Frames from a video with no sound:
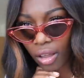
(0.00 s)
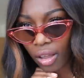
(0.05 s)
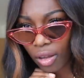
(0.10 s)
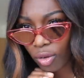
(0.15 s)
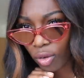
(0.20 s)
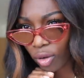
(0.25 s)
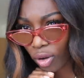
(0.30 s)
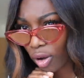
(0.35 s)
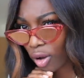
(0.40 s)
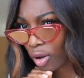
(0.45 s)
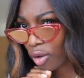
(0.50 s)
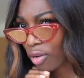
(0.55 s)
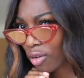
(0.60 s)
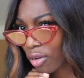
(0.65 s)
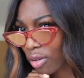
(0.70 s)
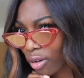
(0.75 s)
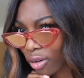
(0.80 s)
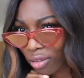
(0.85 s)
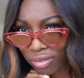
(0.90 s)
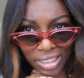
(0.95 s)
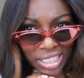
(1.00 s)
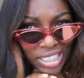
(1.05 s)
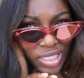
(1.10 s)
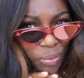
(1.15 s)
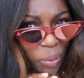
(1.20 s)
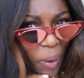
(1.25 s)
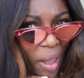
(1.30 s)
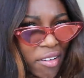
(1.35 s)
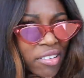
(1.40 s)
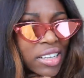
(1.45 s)
Oh,
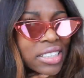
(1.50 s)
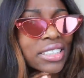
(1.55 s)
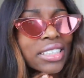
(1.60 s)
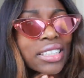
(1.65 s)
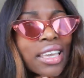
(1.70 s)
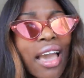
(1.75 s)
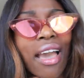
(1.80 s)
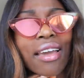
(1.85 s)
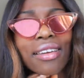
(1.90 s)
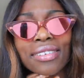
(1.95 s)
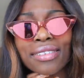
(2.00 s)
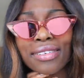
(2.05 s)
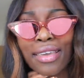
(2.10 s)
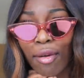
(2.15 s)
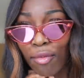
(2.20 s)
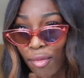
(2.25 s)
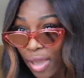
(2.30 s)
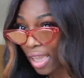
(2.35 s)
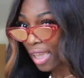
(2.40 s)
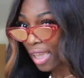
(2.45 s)
this pair is cute. Yep.